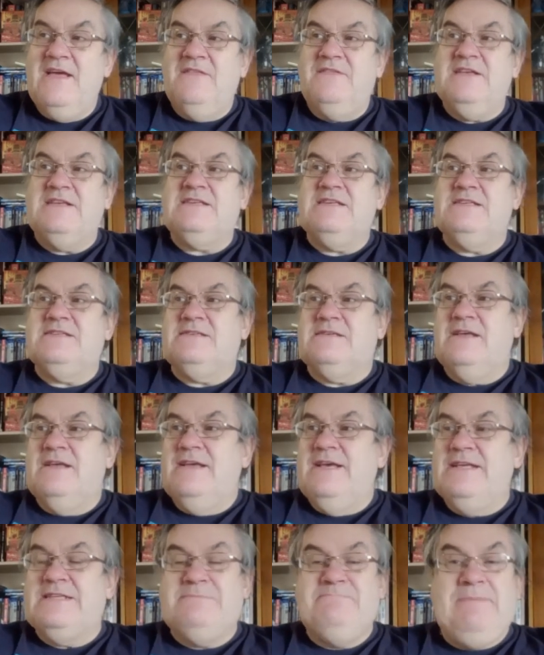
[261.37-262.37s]
This is
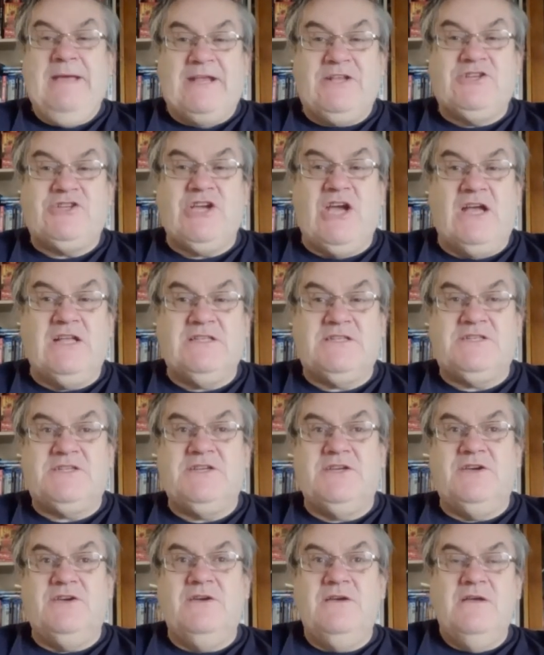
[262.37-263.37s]
its big chance
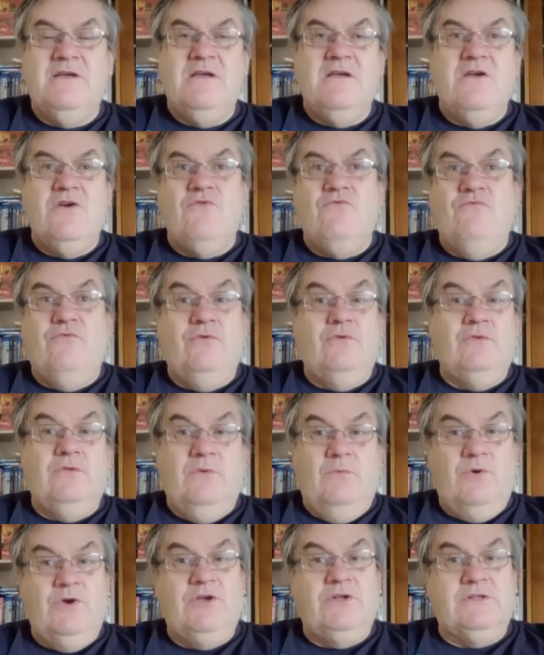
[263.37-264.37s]
to rule
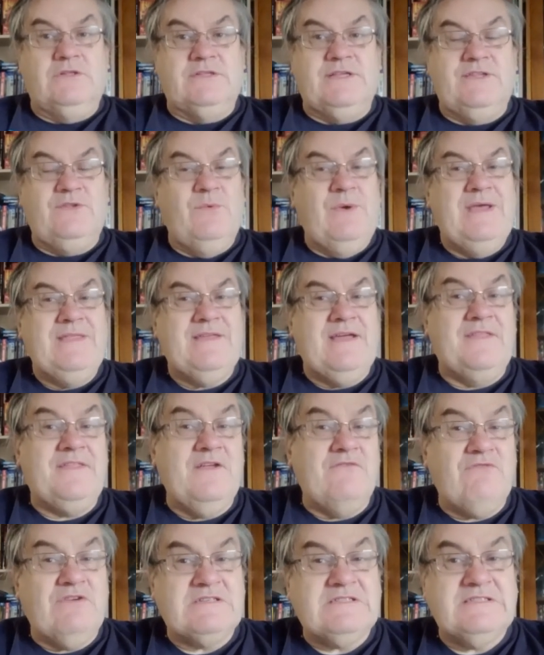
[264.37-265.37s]
the world in the way that I
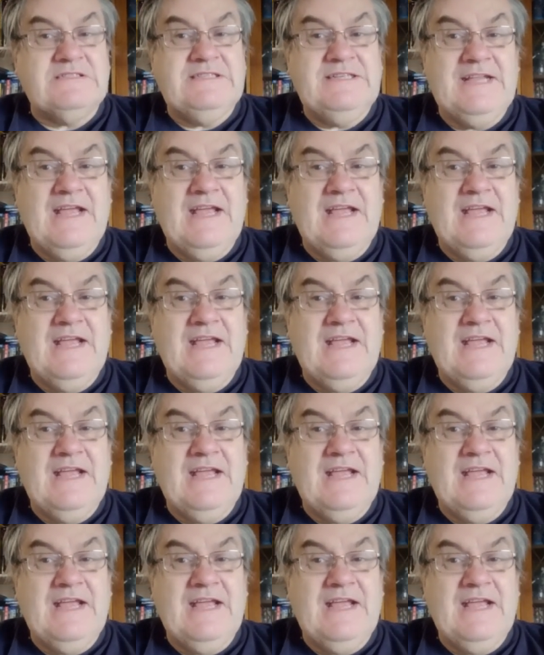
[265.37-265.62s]
think Russell T.